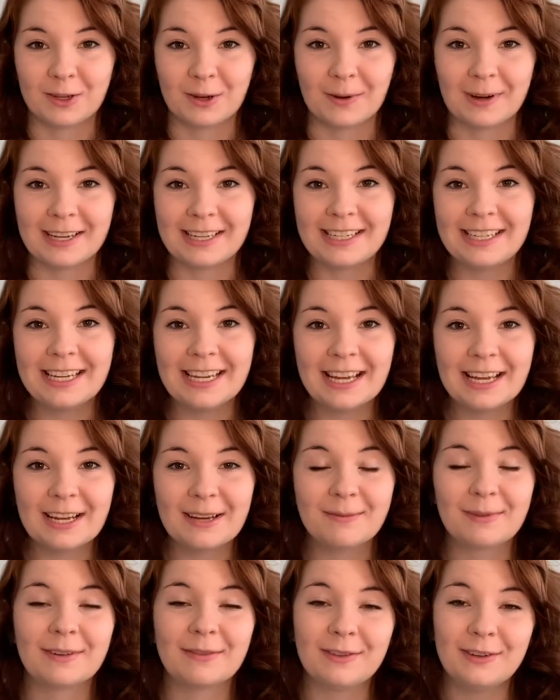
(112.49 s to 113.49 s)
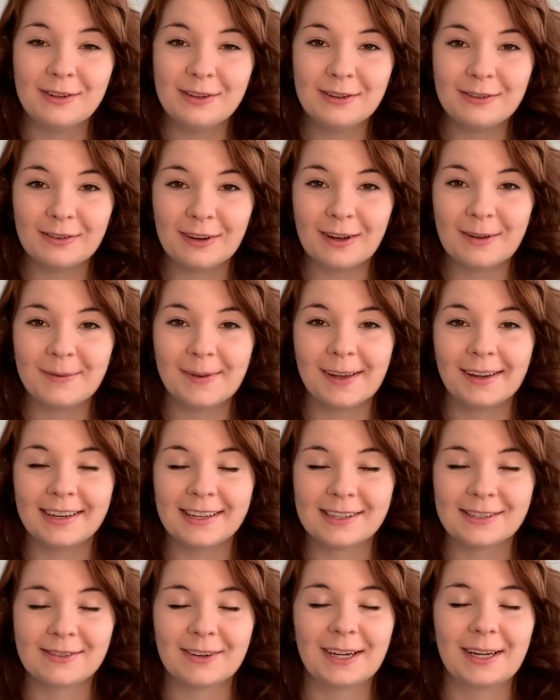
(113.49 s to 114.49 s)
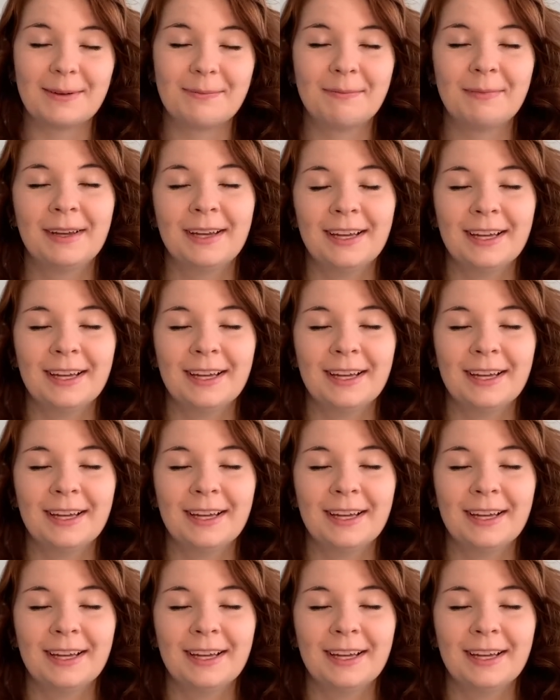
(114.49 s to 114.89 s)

idea, but if you do follow me on Instagram,